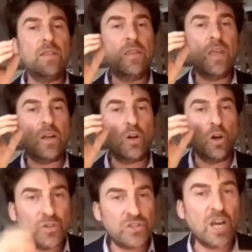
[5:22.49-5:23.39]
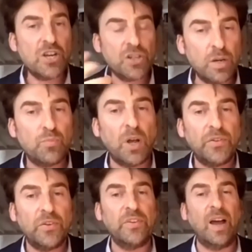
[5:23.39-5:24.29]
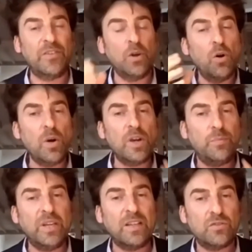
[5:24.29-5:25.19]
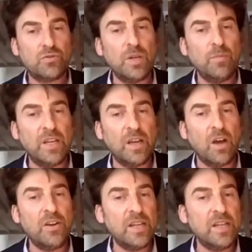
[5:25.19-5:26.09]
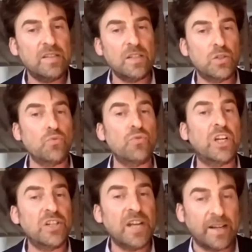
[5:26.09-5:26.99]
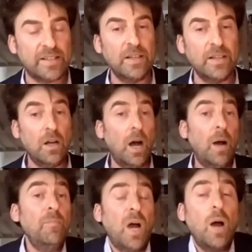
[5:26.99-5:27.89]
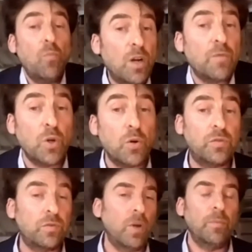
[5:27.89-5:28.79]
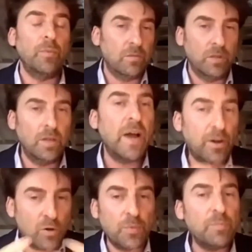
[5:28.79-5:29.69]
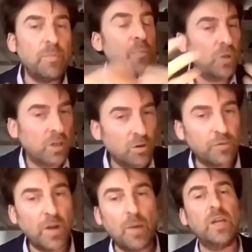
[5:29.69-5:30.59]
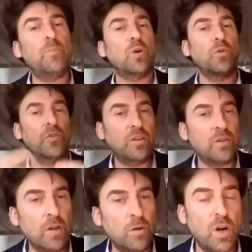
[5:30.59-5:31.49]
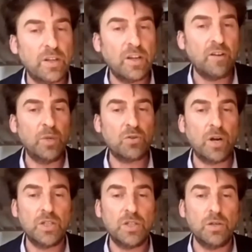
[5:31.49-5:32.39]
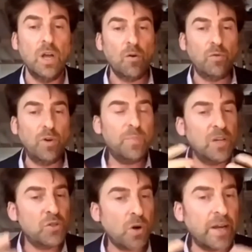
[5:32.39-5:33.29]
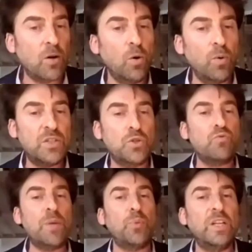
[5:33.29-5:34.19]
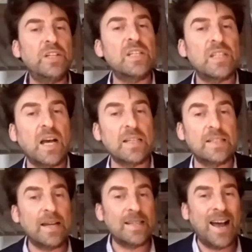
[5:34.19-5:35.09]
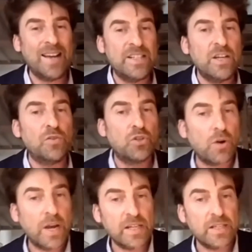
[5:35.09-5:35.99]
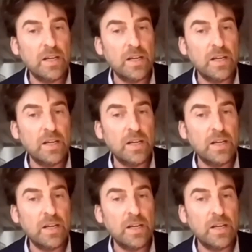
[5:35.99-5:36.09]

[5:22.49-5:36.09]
the conversation in Brussels has always been extremely uneasy to reconnect. I'm one of those, I mean, in my group, in my political family, but also in the work that I've been trying to do, we've been trying always to repoliticize that idea of trade.